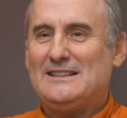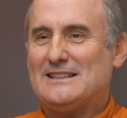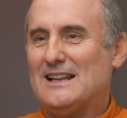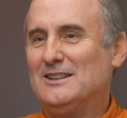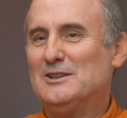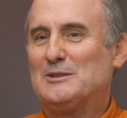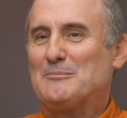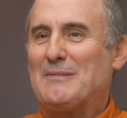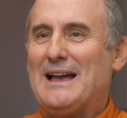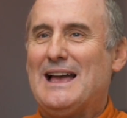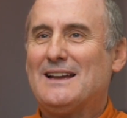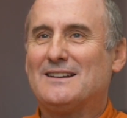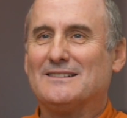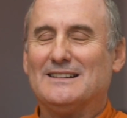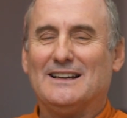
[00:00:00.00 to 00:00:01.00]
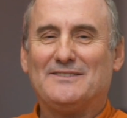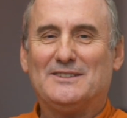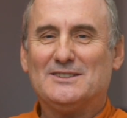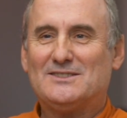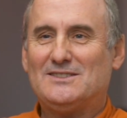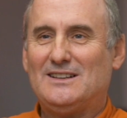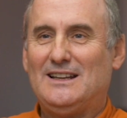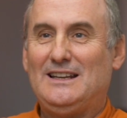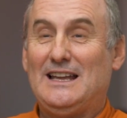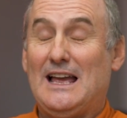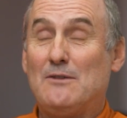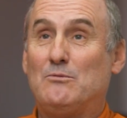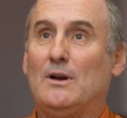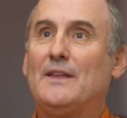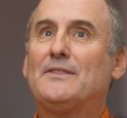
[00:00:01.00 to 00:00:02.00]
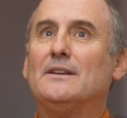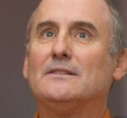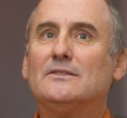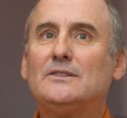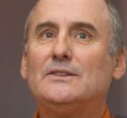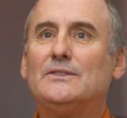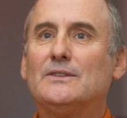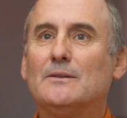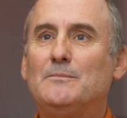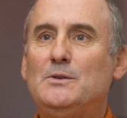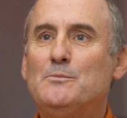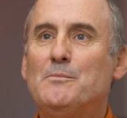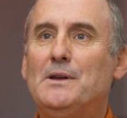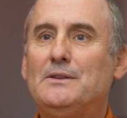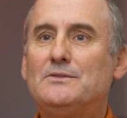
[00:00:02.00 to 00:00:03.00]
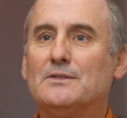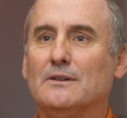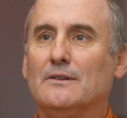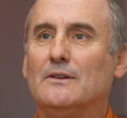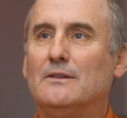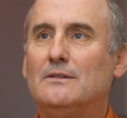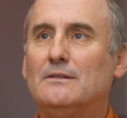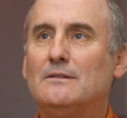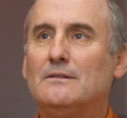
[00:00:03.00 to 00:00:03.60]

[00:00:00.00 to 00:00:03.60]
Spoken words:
as I look back in life, I think this is something you mentioned.